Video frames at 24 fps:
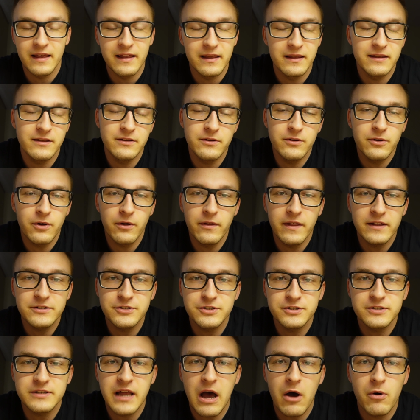you know, that's
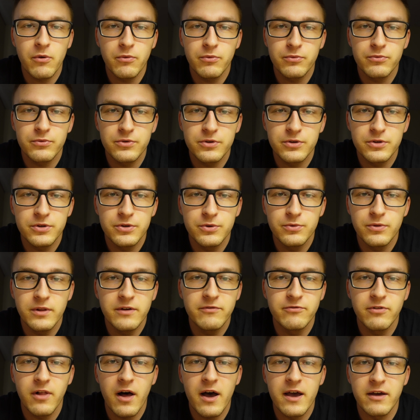just how you
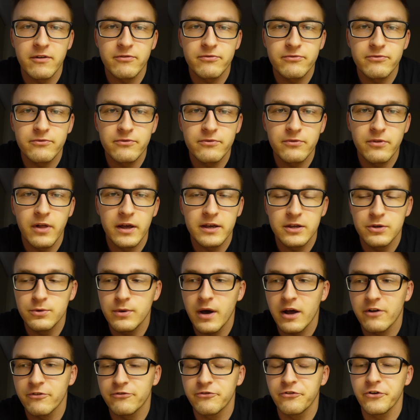live life. Like, you
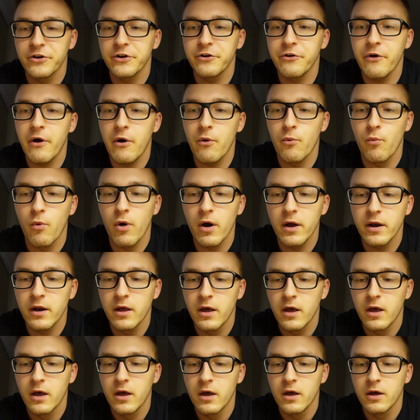got to figure out what
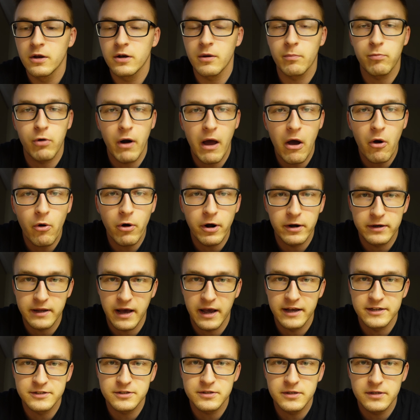to
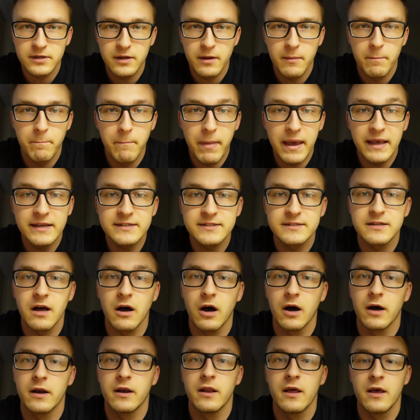prioritize based
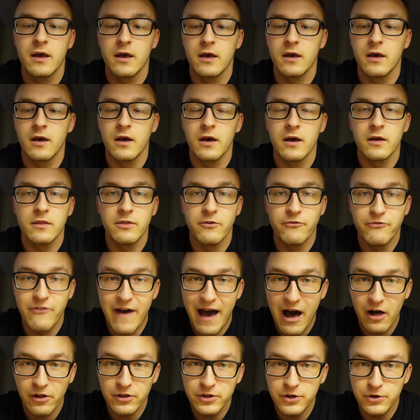on the
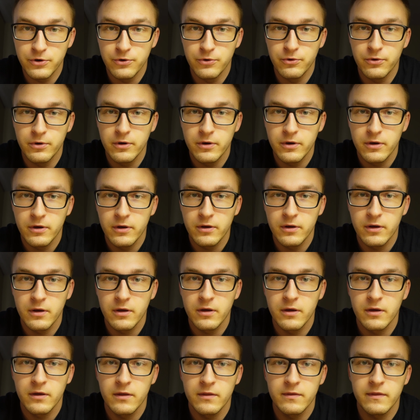value
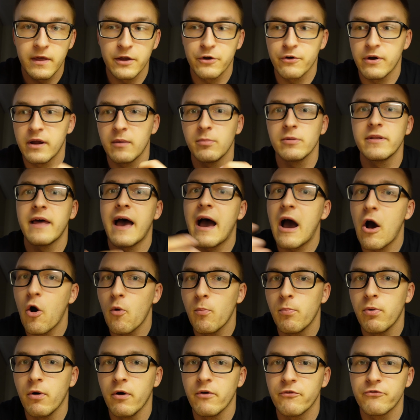that you're able to
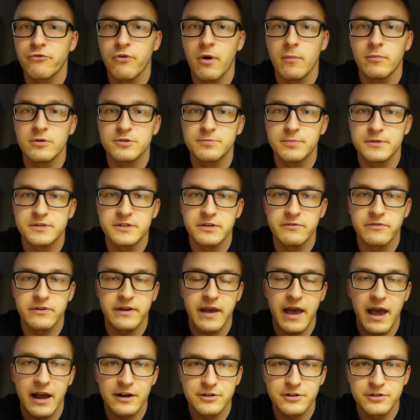output from a
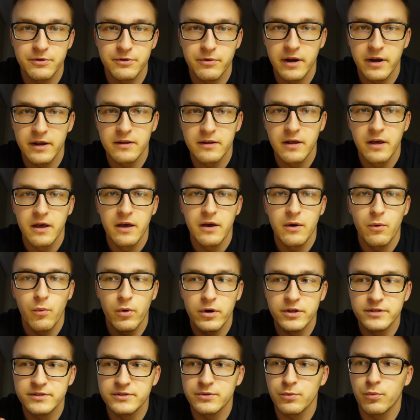specific action, right?
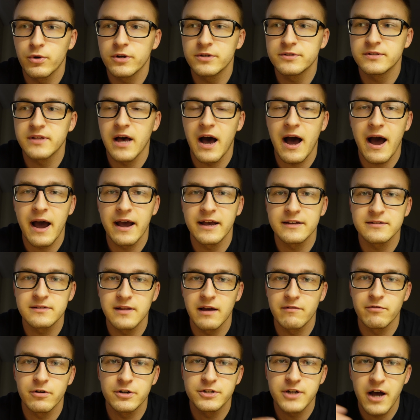What is the highest
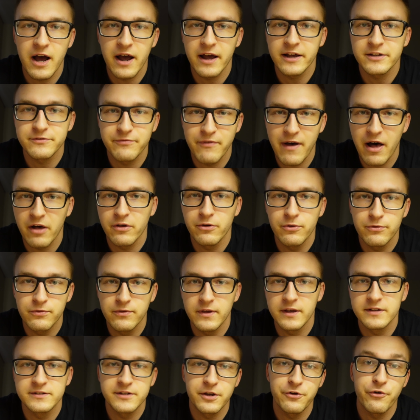leverage, highest value
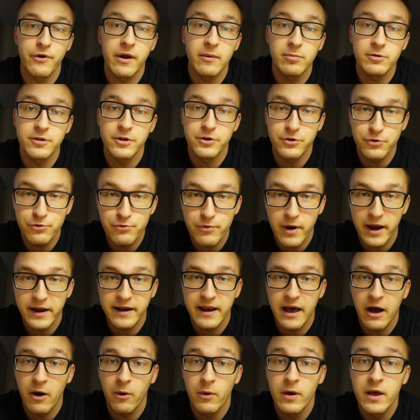things that you're able to do right
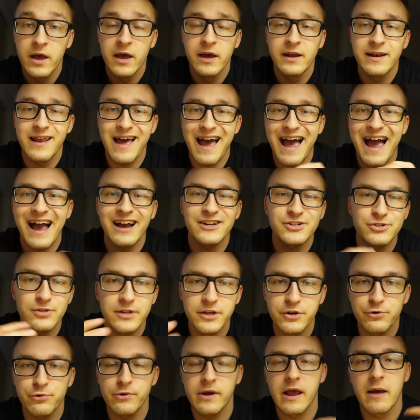now to actually
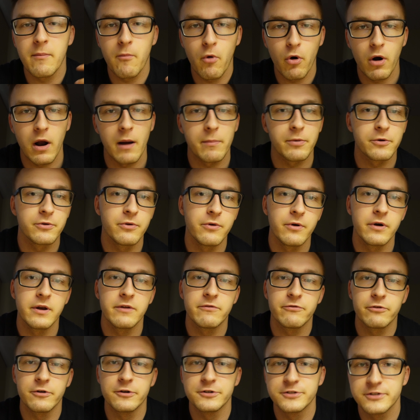create more opportunity
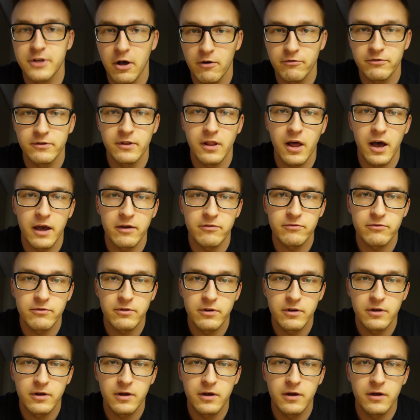for yourself in life?
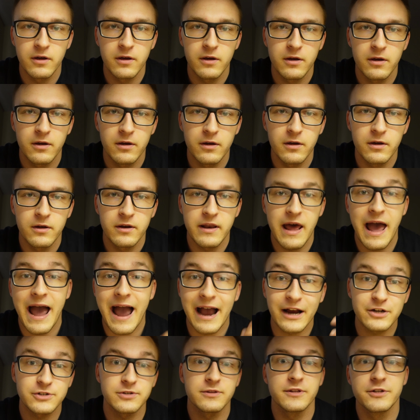To
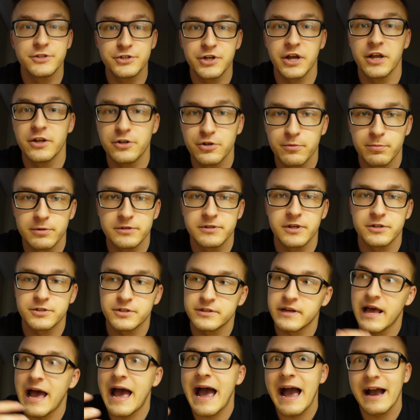actually change your position,
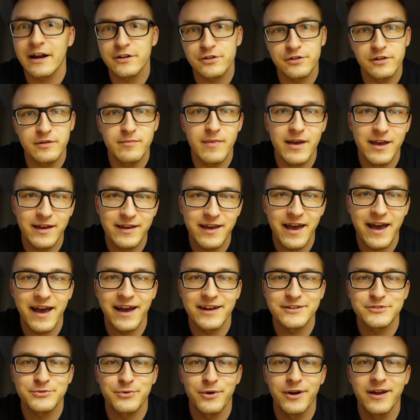to actually make
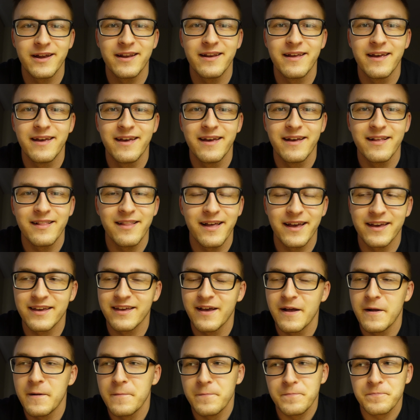cash, right? Like
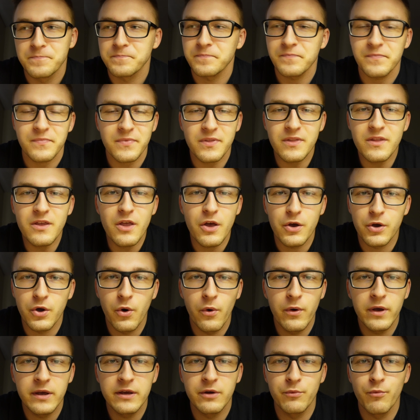
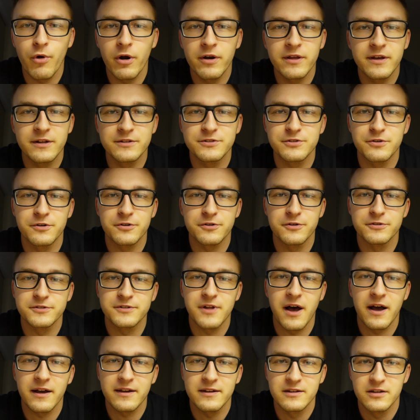going and running in circles,
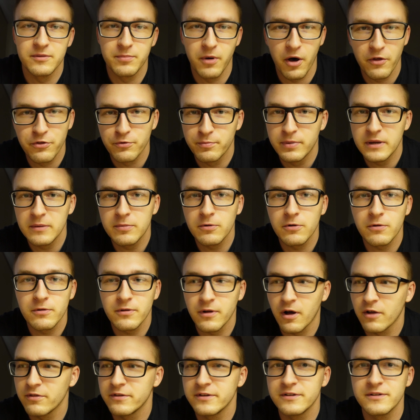talking to other people,
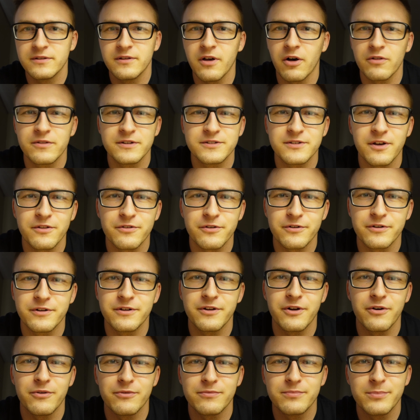all these other, you
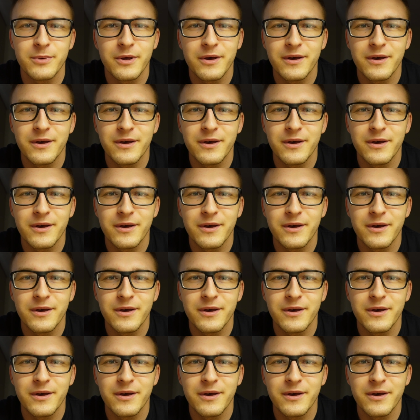know,